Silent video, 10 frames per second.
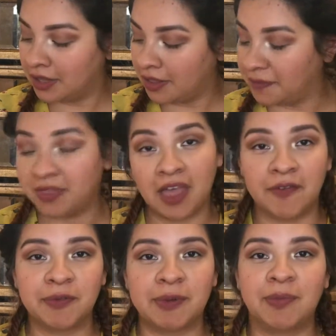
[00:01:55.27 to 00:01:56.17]
That
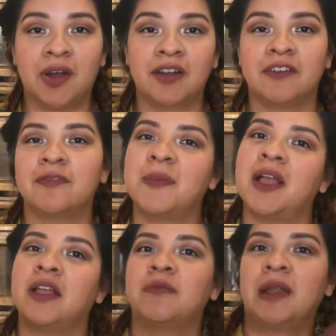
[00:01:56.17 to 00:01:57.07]
would be part of
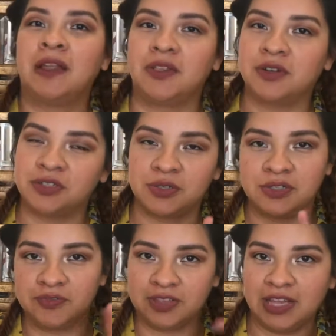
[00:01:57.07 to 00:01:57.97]
my regular sort
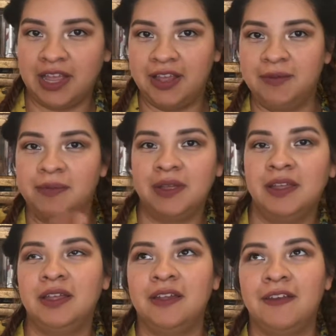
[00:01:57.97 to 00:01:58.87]
of glam
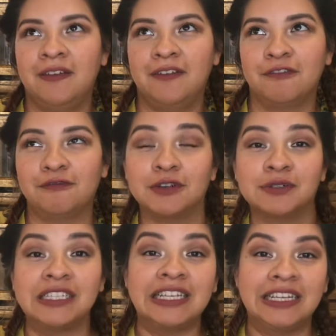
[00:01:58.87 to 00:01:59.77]

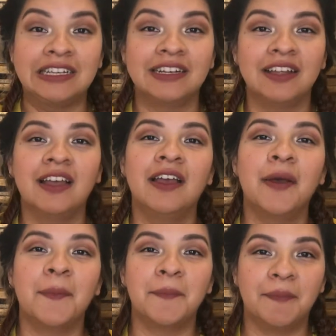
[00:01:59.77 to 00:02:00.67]
routine,
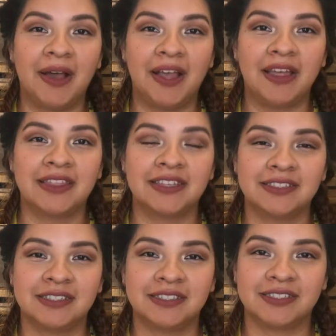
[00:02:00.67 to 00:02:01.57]
but
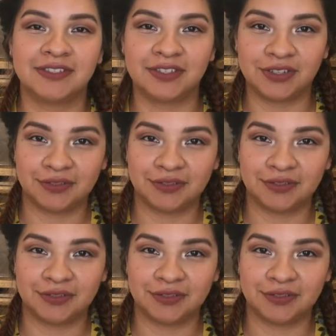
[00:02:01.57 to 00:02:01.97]
this is